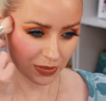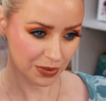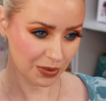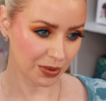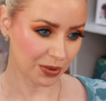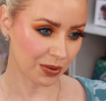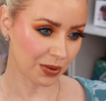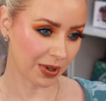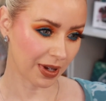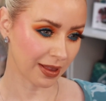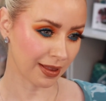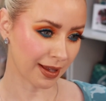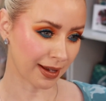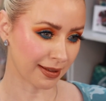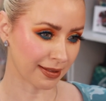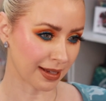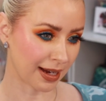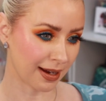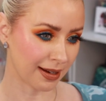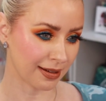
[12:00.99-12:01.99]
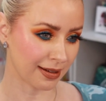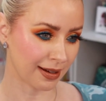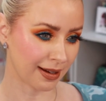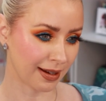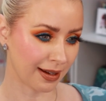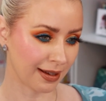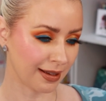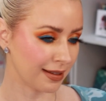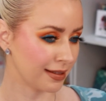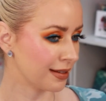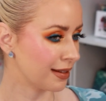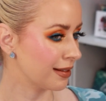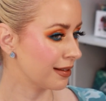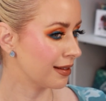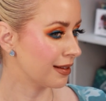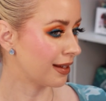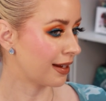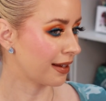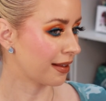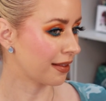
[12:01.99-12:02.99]
Ooh, I like that. I
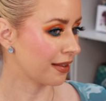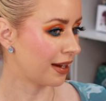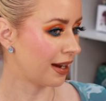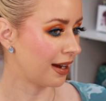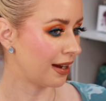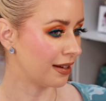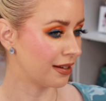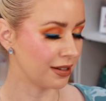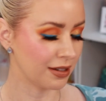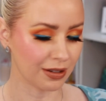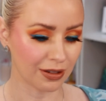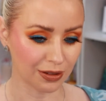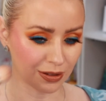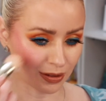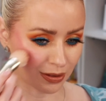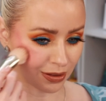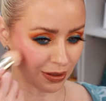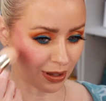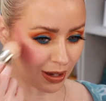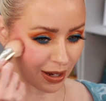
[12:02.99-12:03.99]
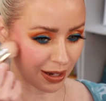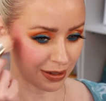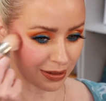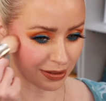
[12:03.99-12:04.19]
like that a lot.